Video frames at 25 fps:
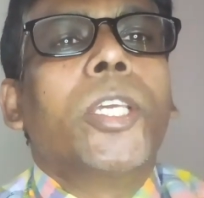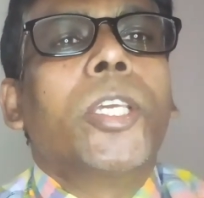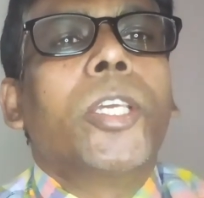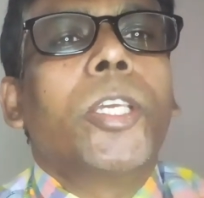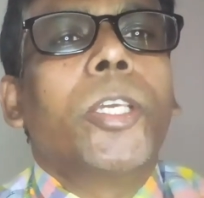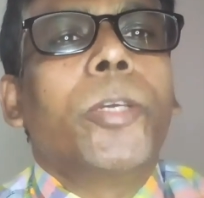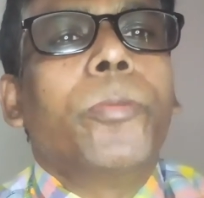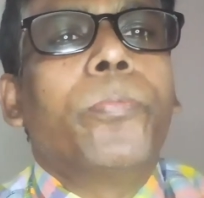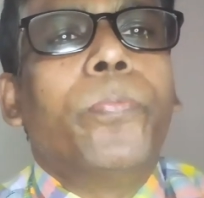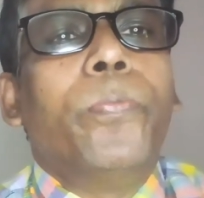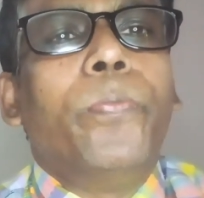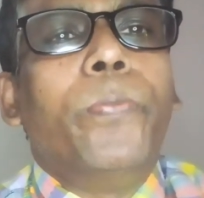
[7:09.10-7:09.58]

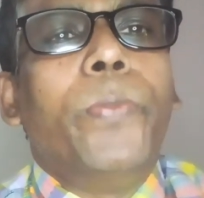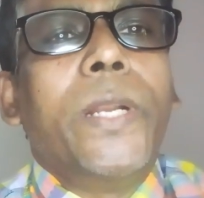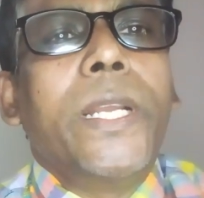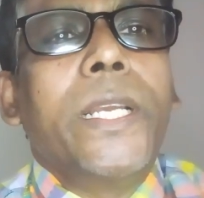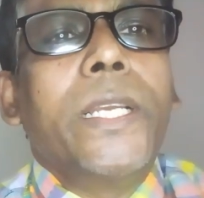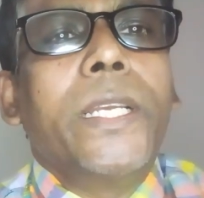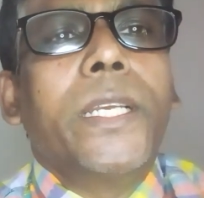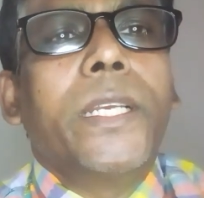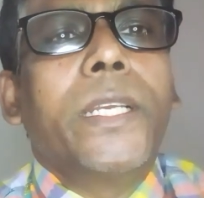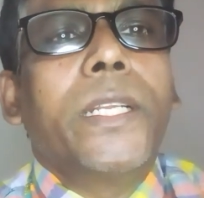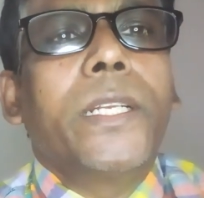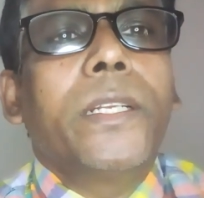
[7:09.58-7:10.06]
If
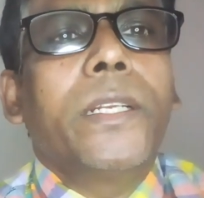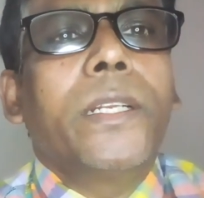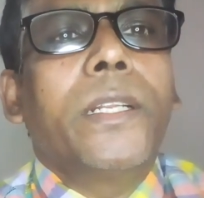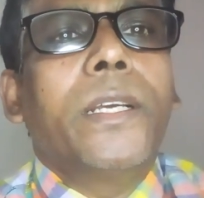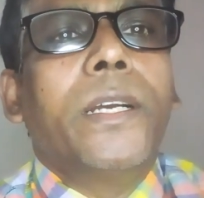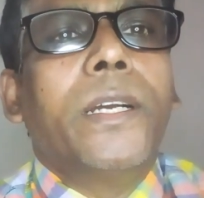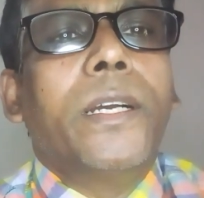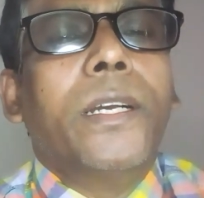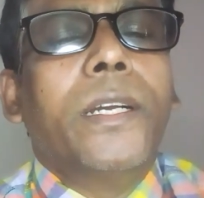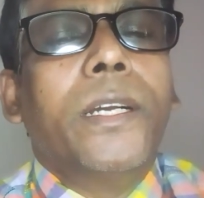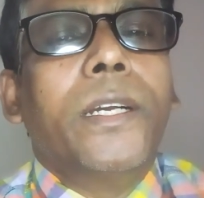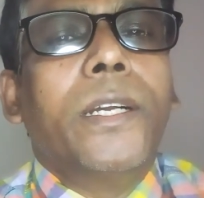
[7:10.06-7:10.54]
brain
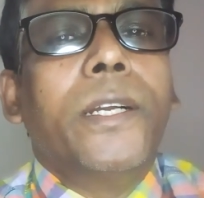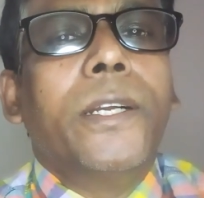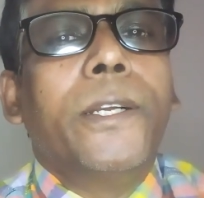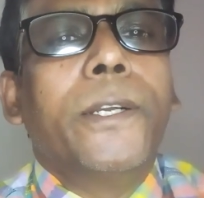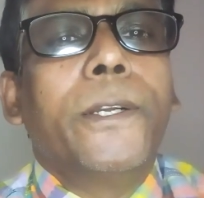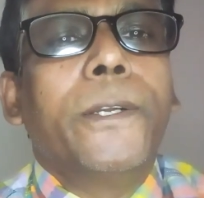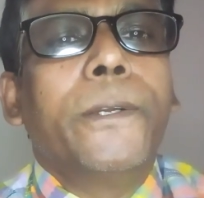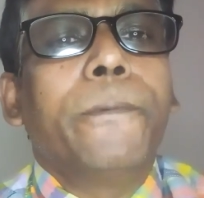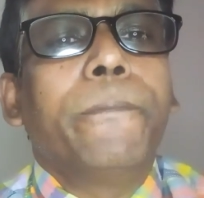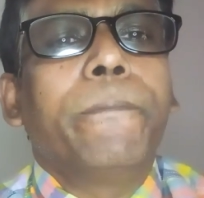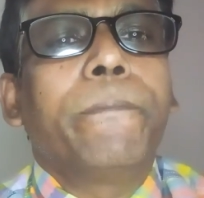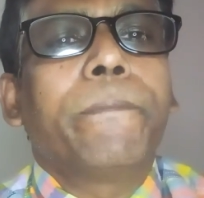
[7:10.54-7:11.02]

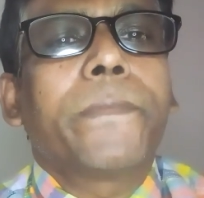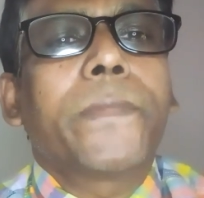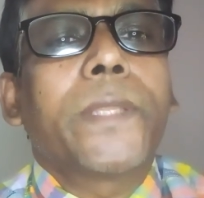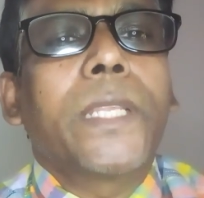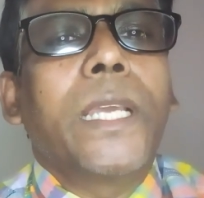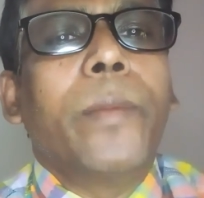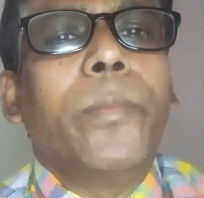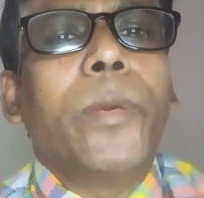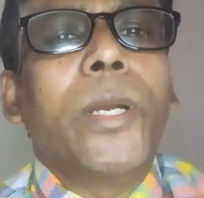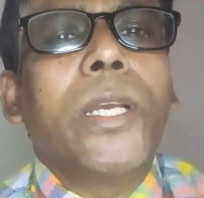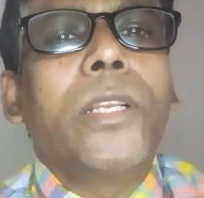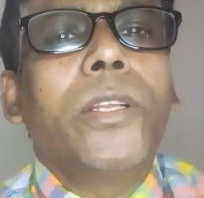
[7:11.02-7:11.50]

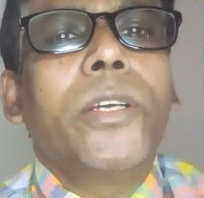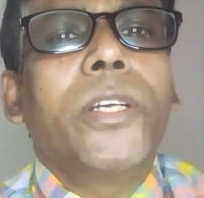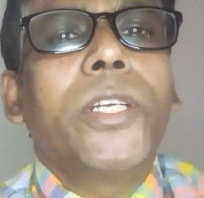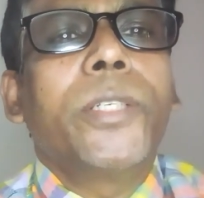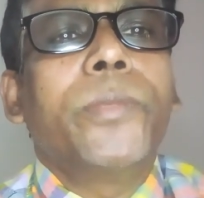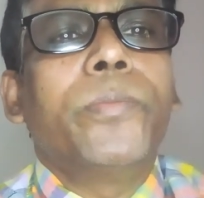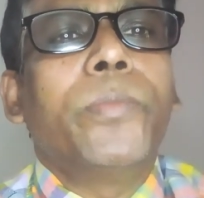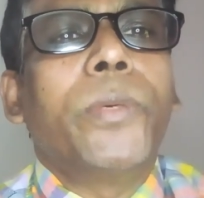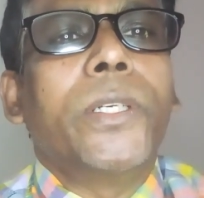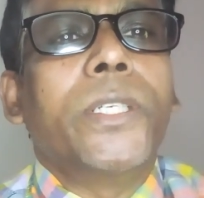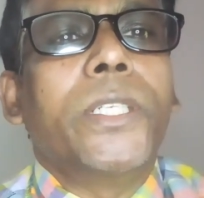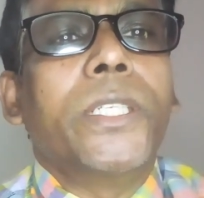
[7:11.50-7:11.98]

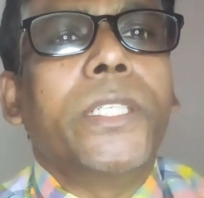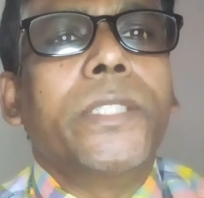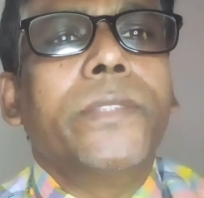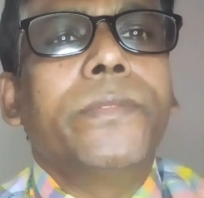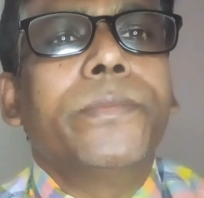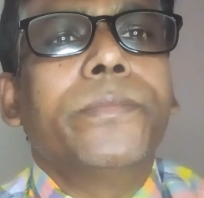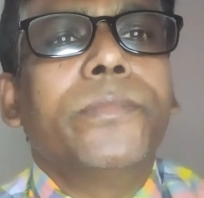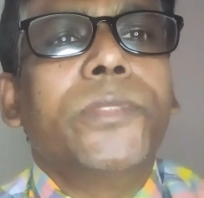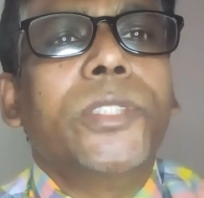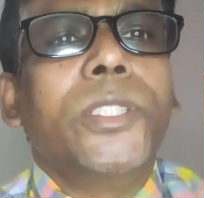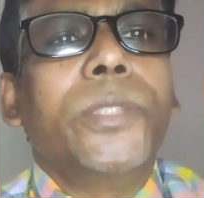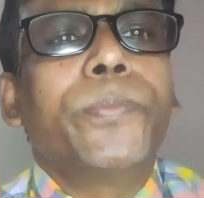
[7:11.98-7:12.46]
amyloid body
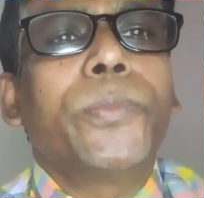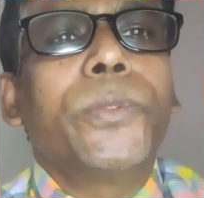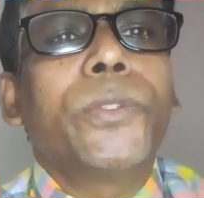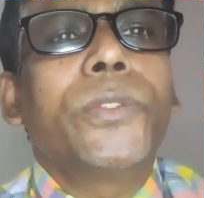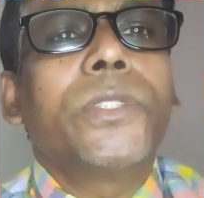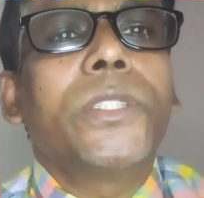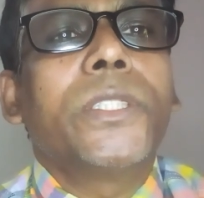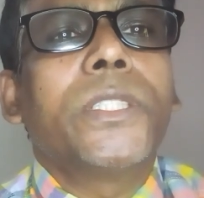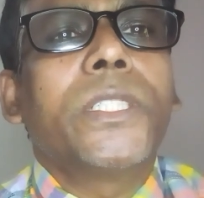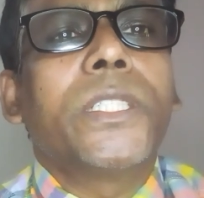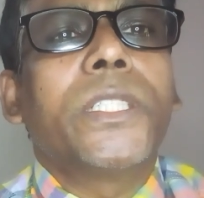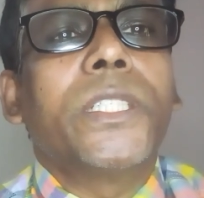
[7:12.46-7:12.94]

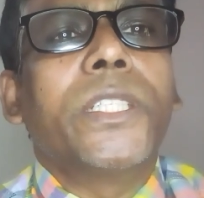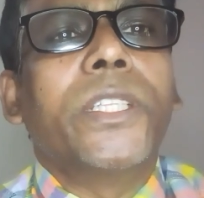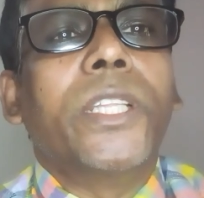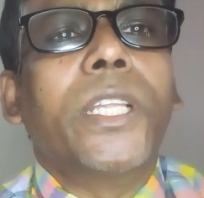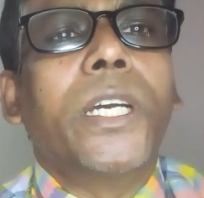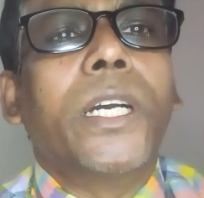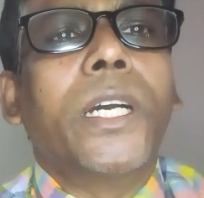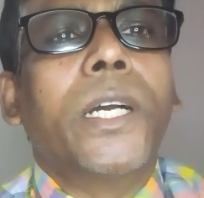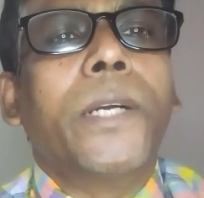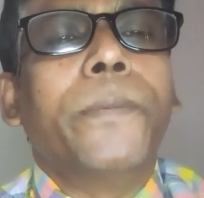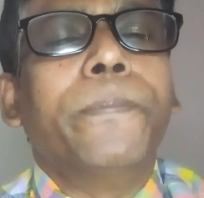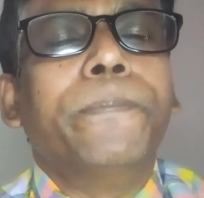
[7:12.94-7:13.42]
deposited in
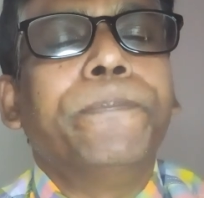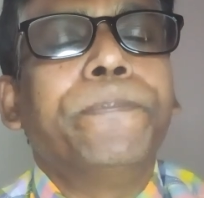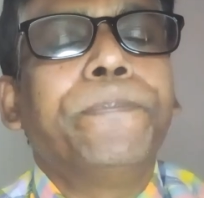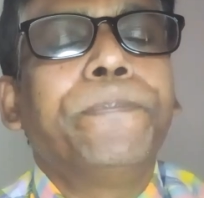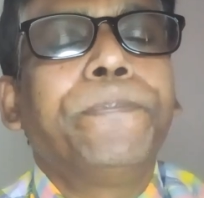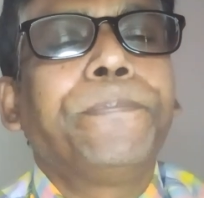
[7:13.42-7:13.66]
the